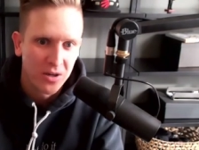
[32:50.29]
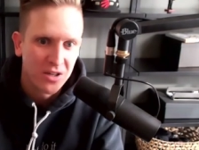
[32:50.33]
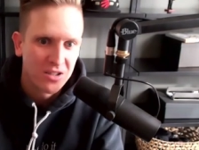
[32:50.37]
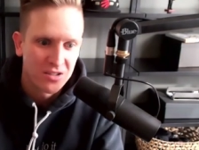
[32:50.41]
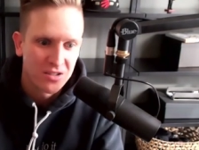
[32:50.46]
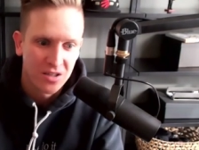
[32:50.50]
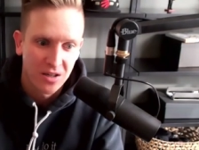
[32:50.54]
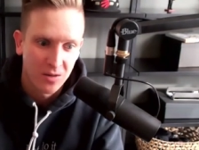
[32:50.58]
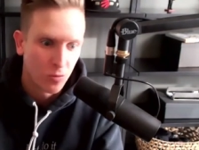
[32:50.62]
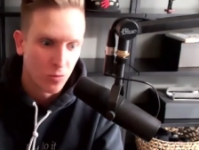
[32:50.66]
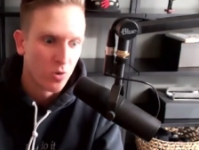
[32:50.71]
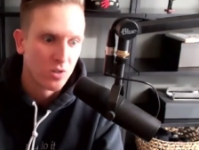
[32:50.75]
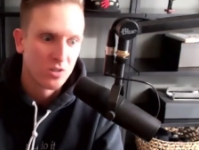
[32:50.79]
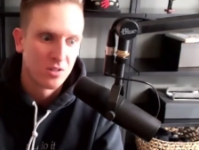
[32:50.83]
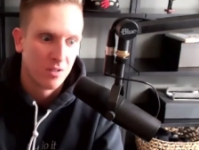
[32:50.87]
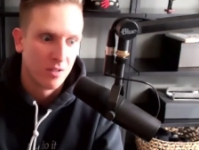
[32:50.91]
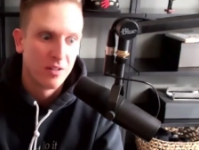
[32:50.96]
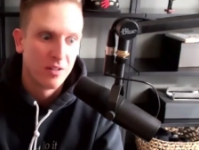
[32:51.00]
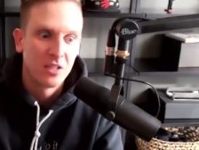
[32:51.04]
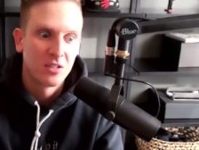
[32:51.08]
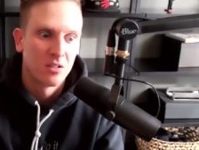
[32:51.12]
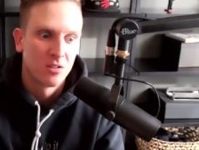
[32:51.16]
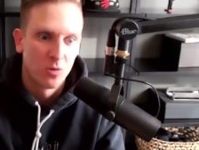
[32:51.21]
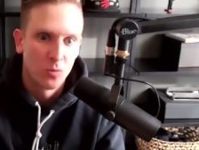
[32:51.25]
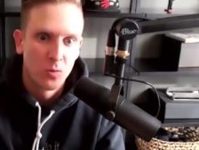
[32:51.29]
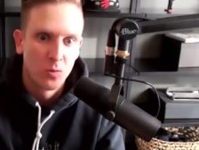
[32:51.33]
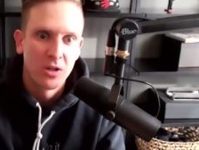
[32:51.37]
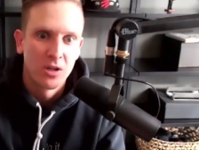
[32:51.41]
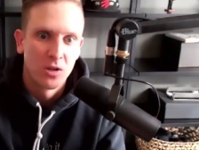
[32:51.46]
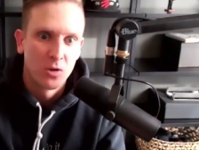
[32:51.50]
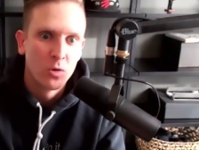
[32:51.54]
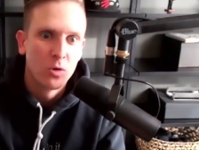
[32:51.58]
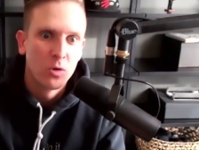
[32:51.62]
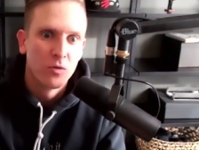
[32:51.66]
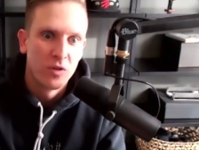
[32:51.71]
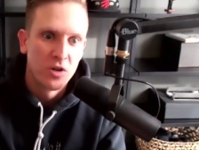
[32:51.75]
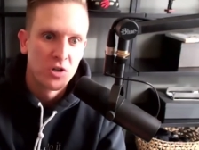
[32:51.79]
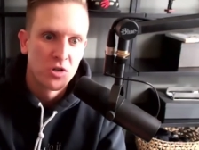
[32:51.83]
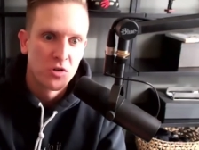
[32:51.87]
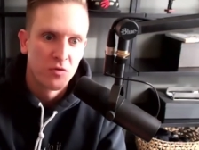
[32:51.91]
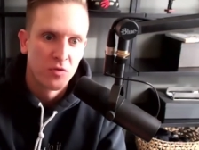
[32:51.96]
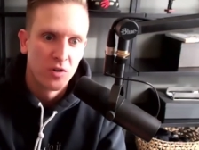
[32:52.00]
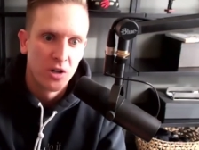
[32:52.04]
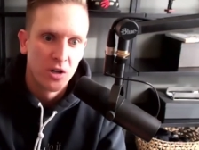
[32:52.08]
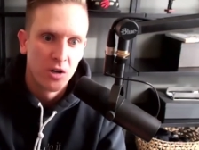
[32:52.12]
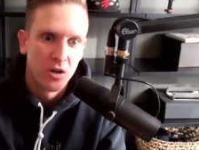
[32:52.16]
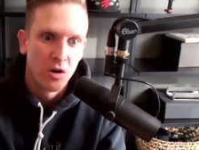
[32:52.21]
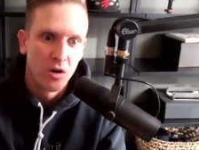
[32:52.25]
He's like, "Was this is a really cool vision
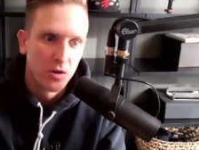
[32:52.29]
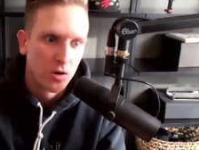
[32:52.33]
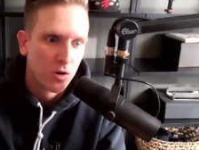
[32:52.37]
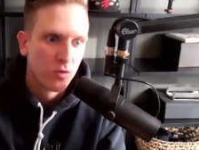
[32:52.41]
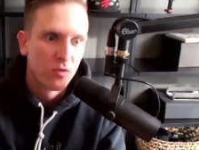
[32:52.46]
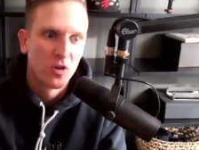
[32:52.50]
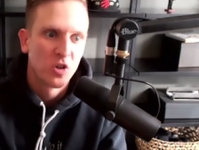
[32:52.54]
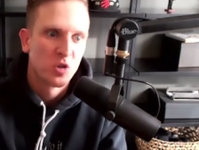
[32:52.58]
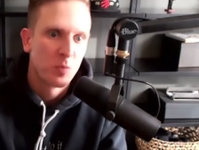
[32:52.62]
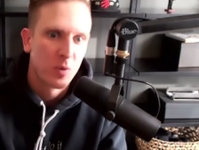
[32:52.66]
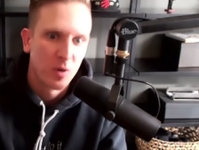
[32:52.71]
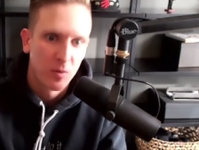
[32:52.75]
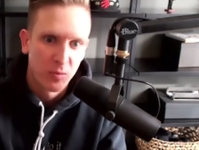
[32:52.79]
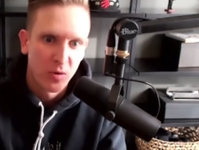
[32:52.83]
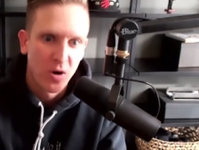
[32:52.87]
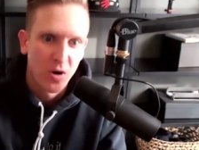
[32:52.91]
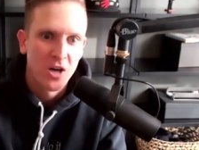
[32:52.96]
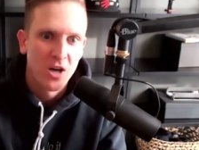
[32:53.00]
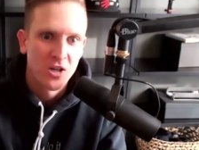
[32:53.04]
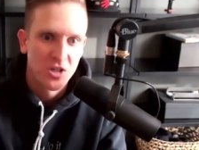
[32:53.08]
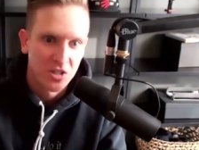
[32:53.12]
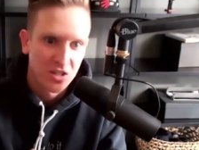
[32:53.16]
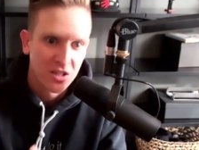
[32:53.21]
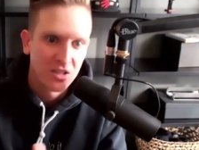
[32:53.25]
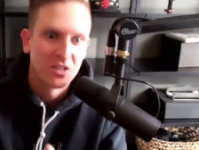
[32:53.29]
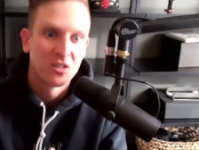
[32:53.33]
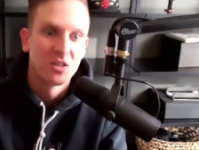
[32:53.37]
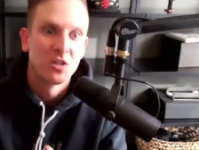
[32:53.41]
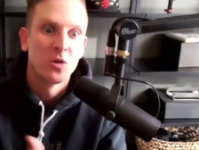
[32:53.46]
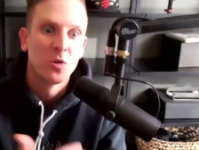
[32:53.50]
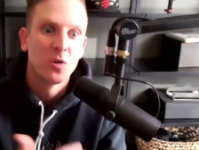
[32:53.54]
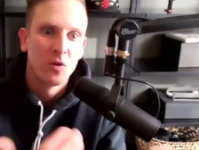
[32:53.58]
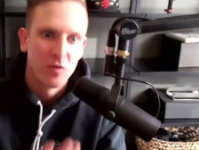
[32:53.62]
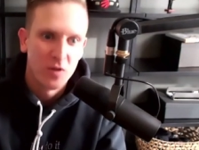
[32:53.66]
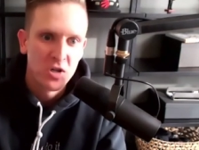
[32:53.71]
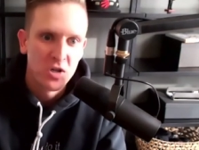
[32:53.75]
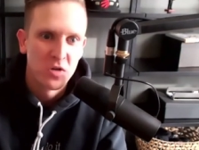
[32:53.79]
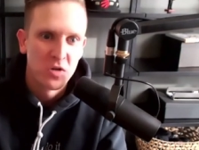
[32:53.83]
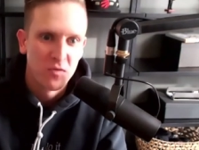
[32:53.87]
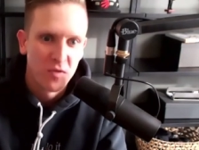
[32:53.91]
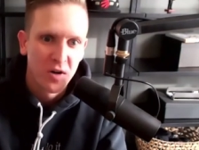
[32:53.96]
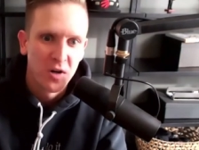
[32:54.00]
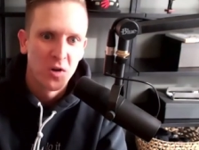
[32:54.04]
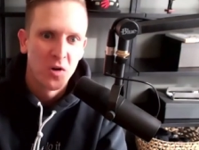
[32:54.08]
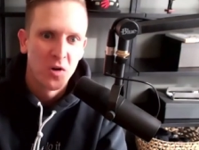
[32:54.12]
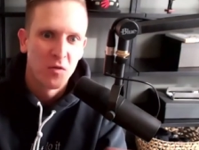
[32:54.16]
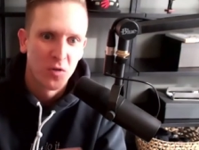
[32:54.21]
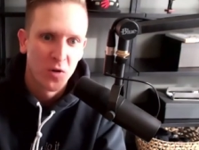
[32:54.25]
video. Your first big project is to do a vision
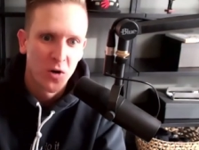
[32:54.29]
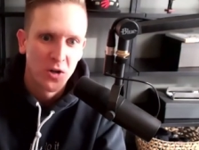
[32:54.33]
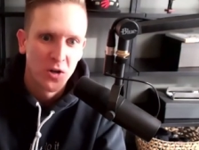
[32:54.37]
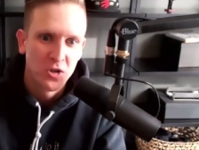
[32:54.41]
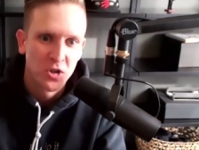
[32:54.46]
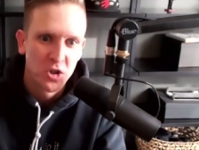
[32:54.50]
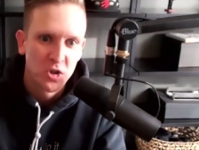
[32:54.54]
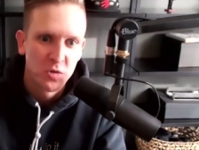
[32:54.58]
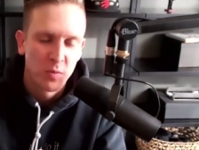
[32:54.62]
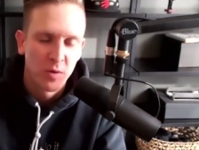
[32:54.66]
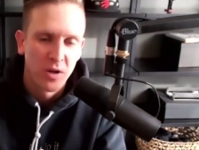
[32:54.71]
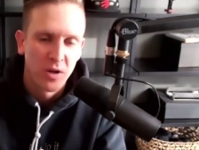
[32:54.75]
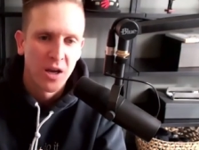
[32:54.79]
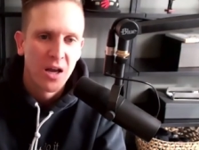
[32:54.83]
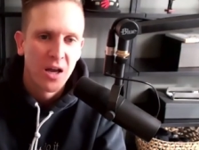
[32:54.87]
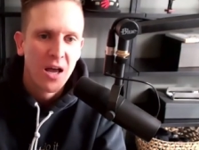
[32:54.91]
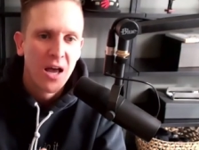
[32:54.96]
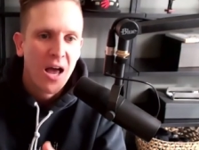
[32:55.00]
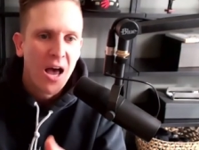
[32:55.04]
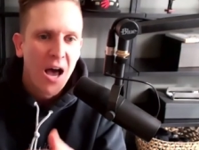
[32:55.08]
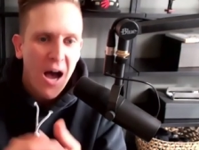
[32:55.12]
video for our church plan."